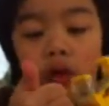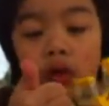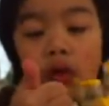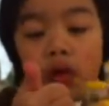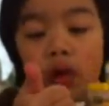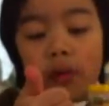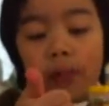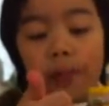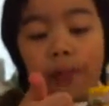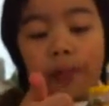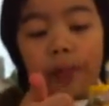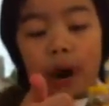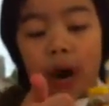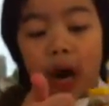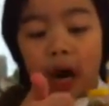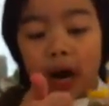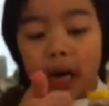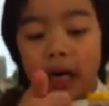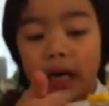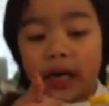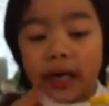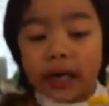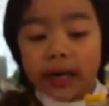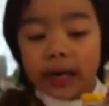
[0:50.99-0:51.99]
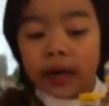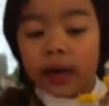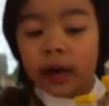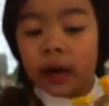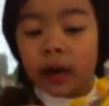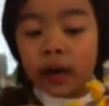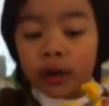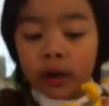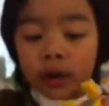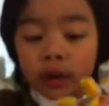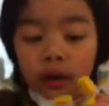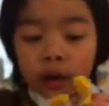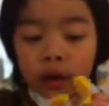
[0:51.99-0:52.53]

go by here,